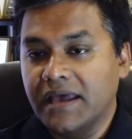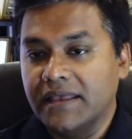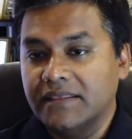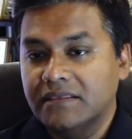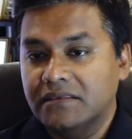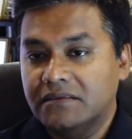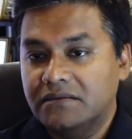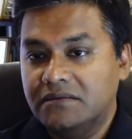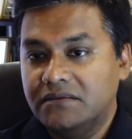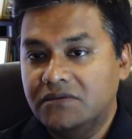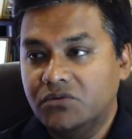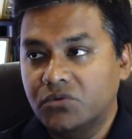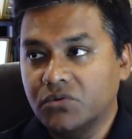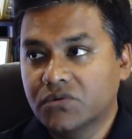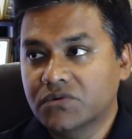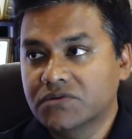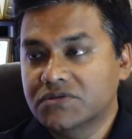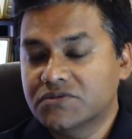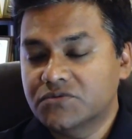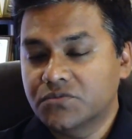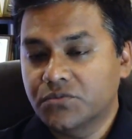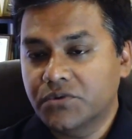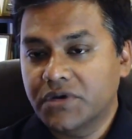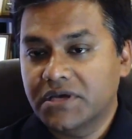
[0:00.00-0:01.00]
And
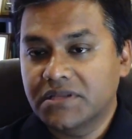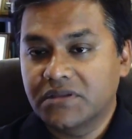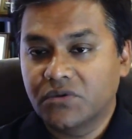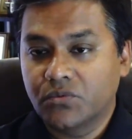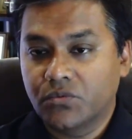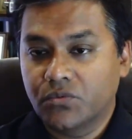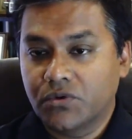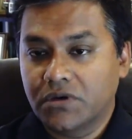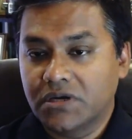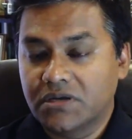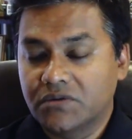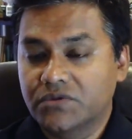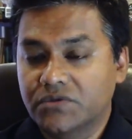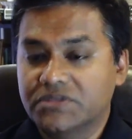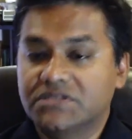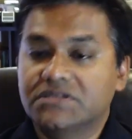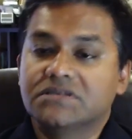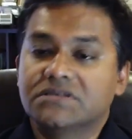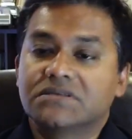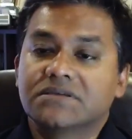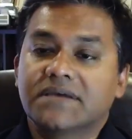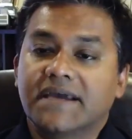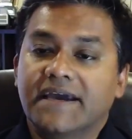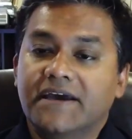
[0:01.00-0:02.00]
those were the one
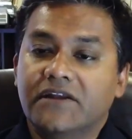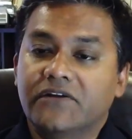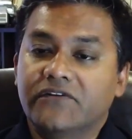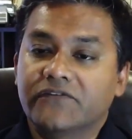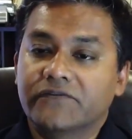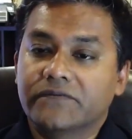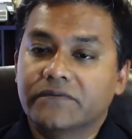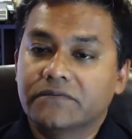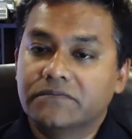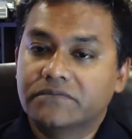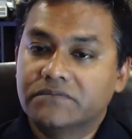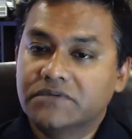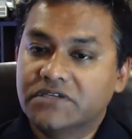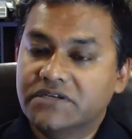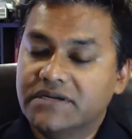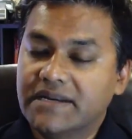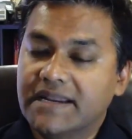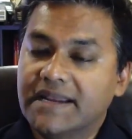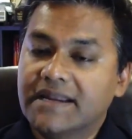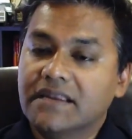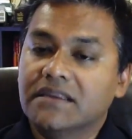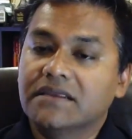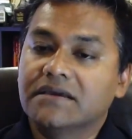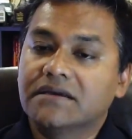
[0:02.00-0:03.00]
which is kind of
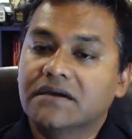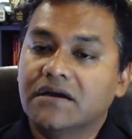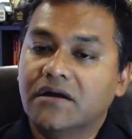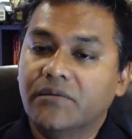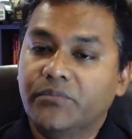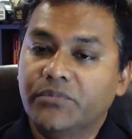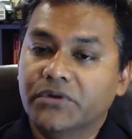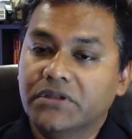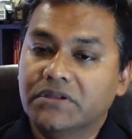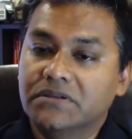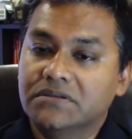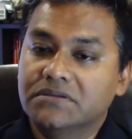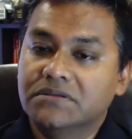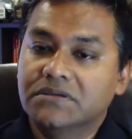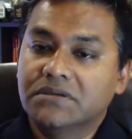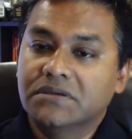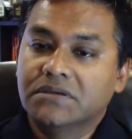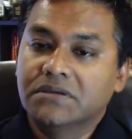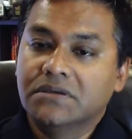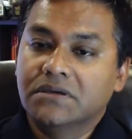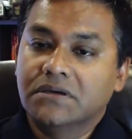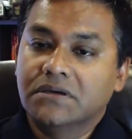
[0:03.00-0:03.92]
directly coupled